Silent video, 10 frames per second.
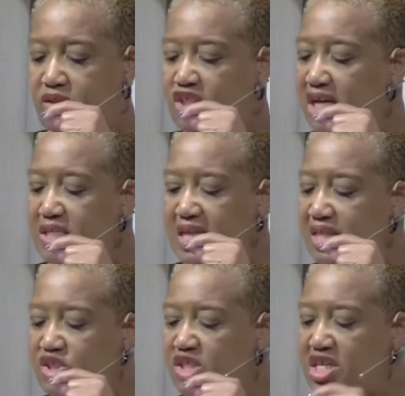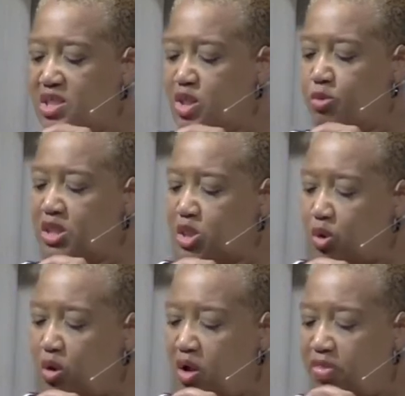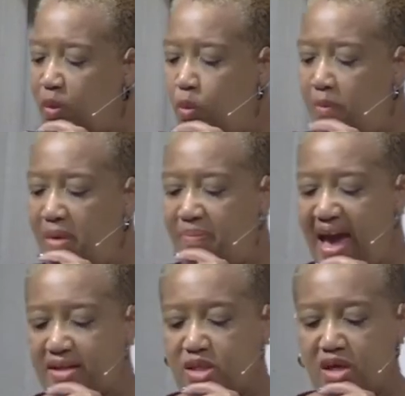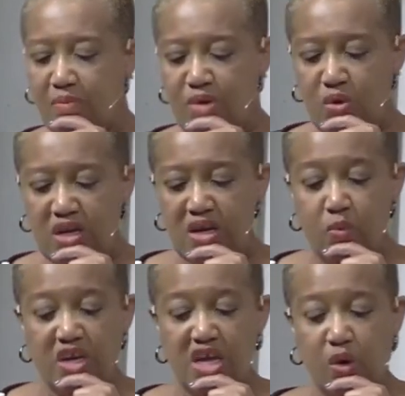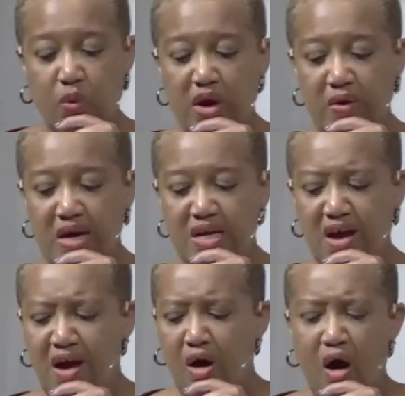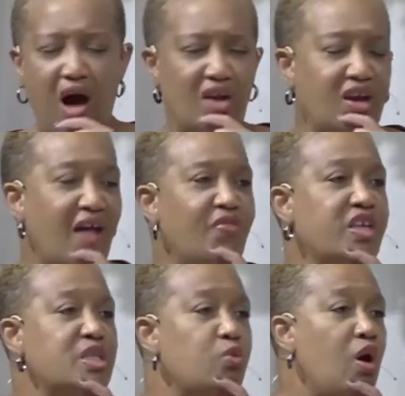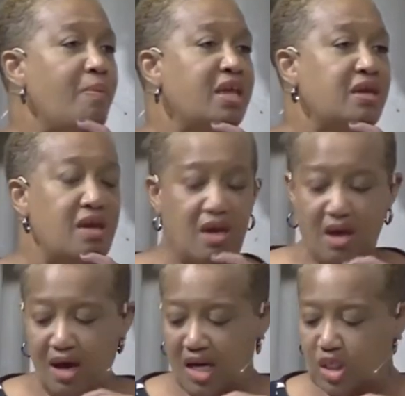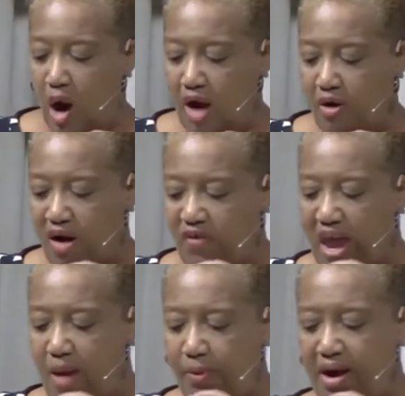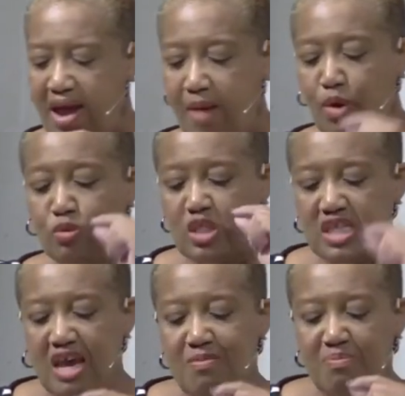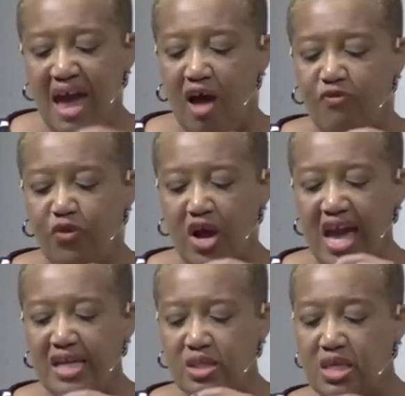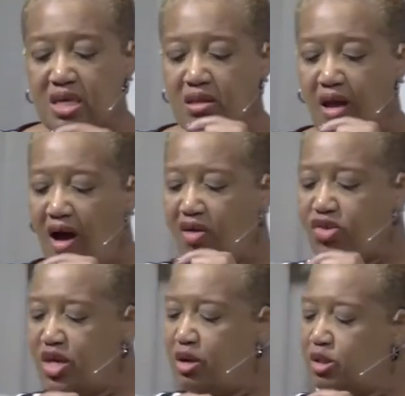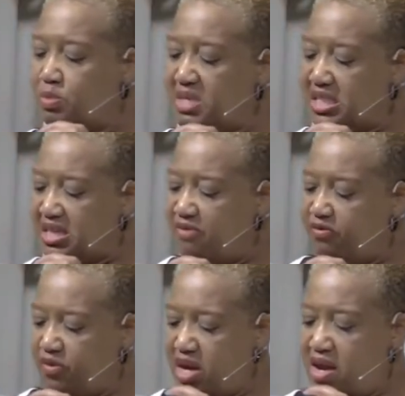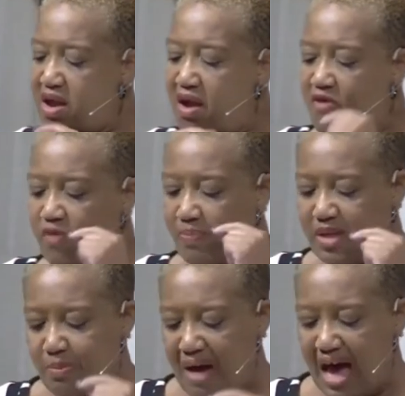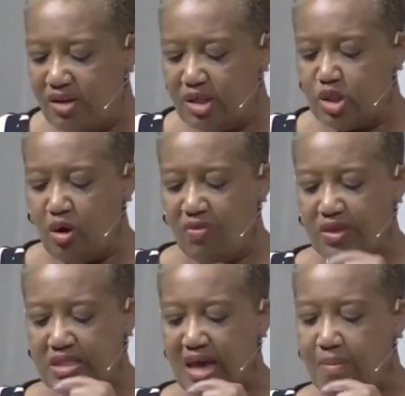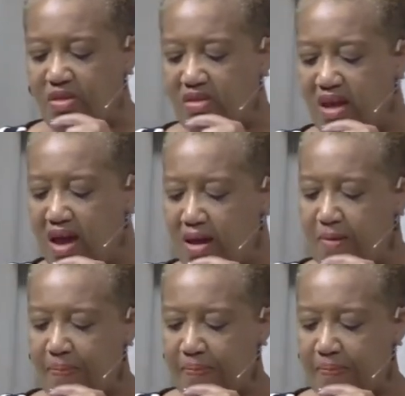Just as Jesus restored the woman back to community when he queried, Ought not this woman, a daughter of Abraham, whom Satan bound for 18 long years, be set free from this bondage on the seventh day?